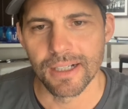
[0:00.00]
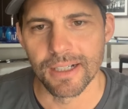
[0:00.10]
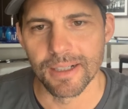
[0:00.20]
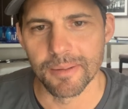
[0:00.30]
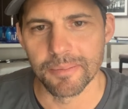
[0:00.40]

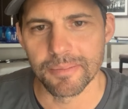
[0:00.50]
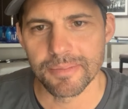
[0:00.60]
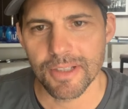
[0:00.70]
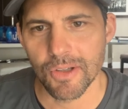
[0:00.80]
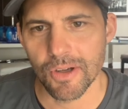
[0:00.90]
Um,
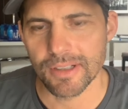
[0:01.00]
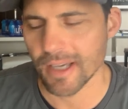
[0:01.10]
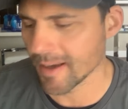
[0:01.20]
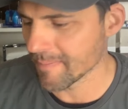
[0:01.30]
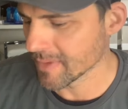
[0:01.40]
it's a long
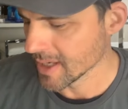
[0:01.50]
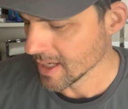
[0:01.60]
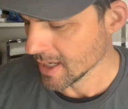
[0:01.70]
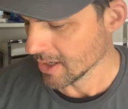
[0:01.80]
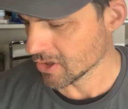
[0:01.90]
time.
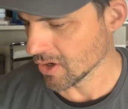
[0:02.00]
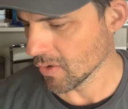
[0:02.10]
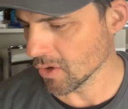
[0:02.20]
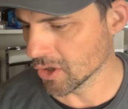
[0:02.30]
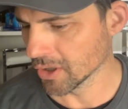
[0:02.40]

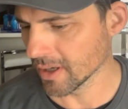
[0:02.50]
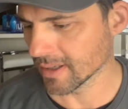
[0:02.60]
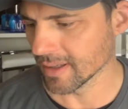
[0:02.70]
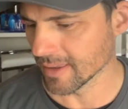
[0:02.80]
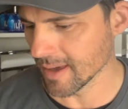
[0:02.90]
So good
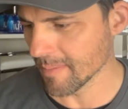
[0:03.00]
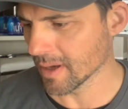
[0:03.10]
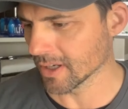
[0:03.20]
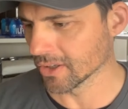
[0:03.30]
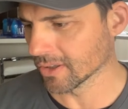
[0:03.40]
luck to
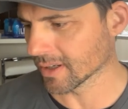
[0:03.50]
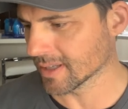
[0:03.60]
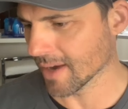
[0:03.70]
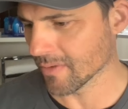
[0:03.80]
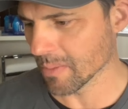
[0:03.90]
them. Good
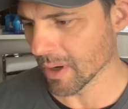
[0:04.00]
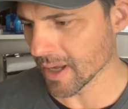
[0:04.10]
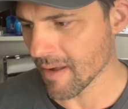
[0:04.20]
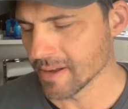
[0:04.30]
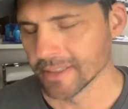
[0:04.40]
luck to
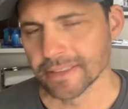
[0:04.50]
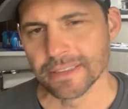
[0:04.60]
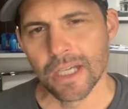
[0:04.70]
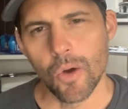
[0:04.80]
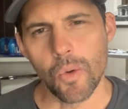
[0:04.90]
everybody.
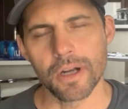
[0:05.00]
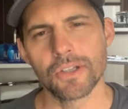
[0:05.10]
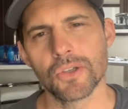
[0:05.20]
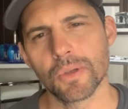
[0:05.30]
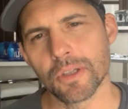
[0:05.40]
We're
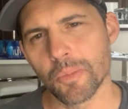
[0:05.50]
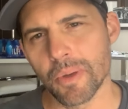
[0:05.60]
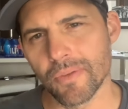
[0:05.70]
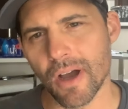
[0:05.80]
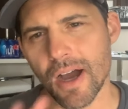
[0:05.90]
going to do a
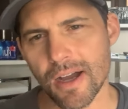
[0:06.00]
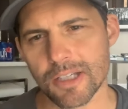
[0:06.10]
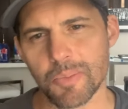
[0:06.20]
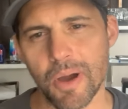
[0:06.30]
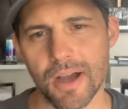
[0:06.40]
little bit of a
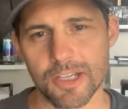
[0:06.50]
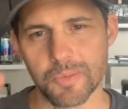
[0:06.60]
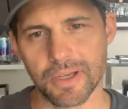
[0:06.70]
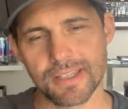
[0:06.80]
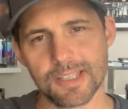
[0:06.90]

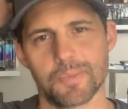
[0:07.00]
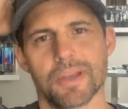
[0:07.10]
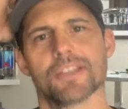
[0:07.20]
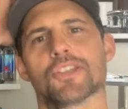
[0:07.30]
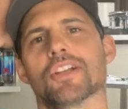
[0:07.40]
hodgepodge because
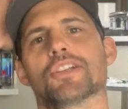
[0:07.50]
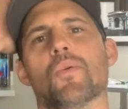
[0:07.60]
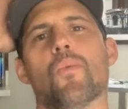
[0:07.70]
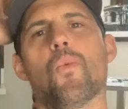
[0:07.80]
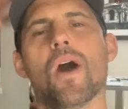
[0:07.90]
it's been
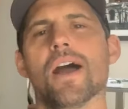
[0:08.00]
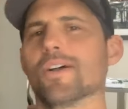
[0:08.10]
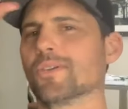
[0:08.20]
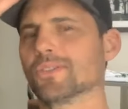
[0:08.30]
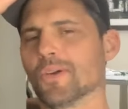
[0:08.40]
such a
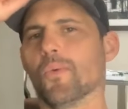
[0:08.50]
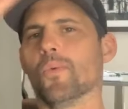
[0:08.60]
wild